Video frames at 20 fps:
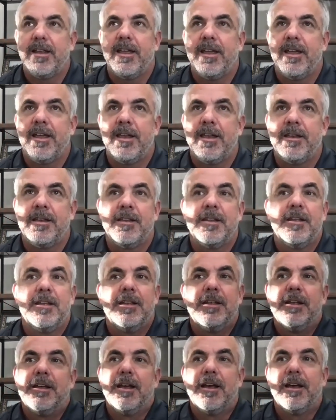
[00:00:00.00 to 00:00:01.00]
And
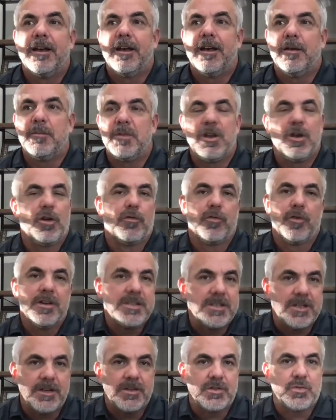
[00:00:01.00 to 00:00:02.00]
for
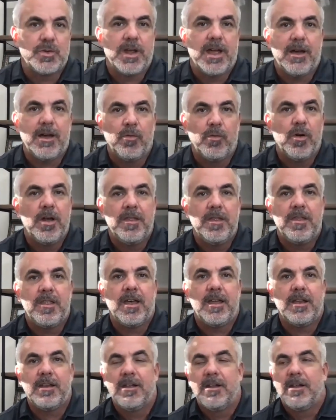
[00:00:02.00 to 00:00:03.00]
instance, we have one
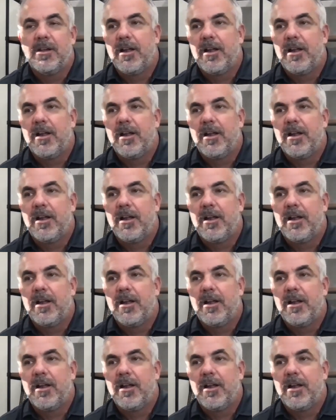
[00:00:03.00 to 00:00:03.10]
that